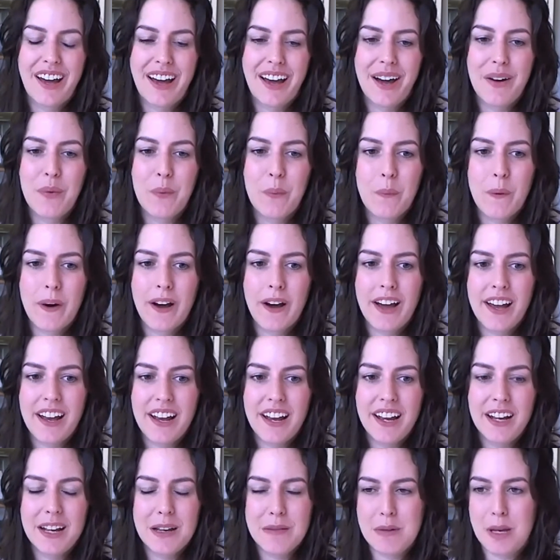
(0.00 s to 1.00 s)

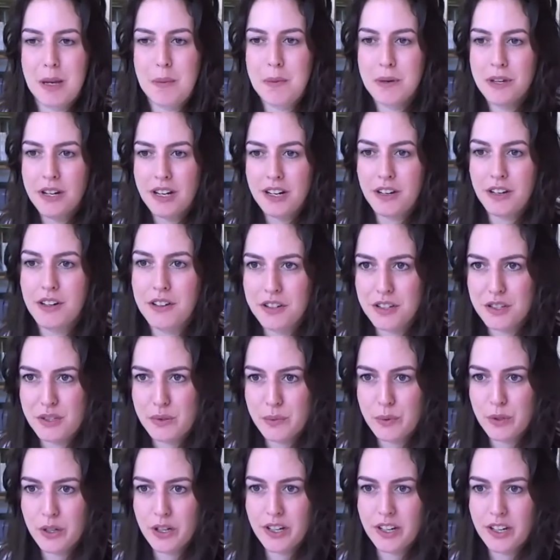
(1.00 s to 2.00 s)
why am I putting all
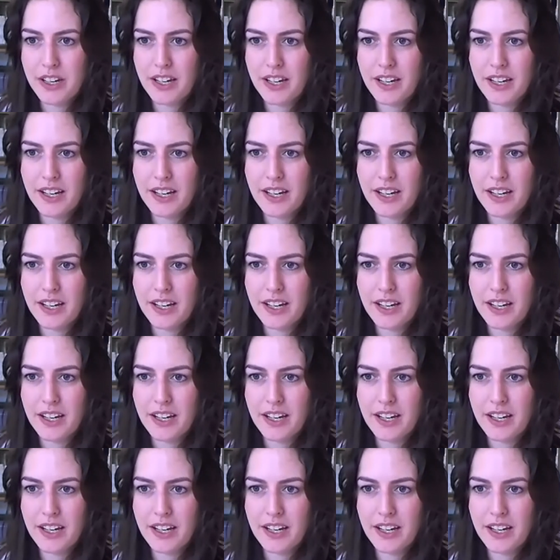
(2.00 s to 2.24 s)
this work